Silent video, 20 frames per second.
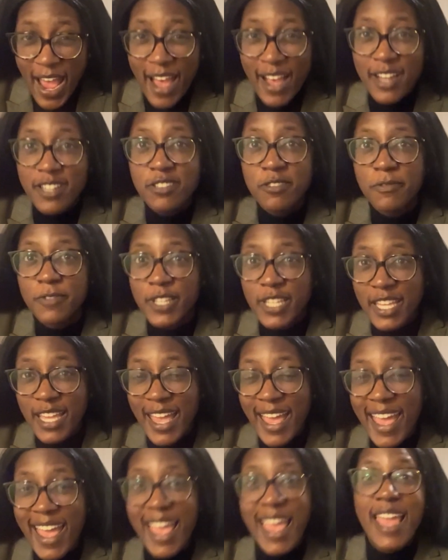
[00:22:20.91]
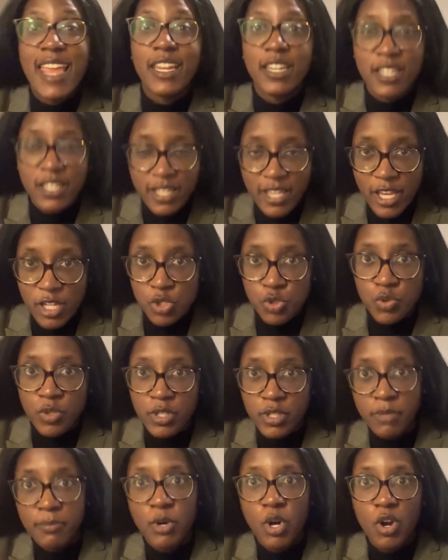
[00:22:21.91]
actively hate
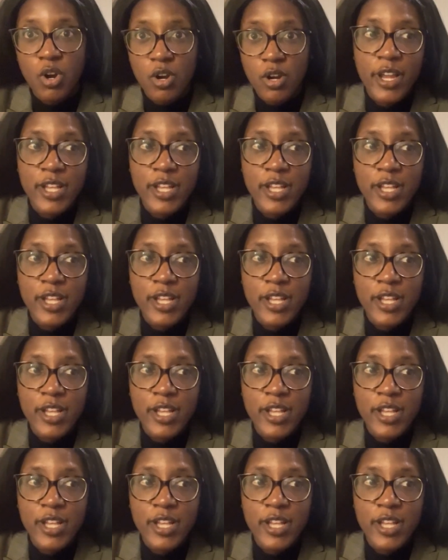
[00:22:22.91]
Kendrick Lamar.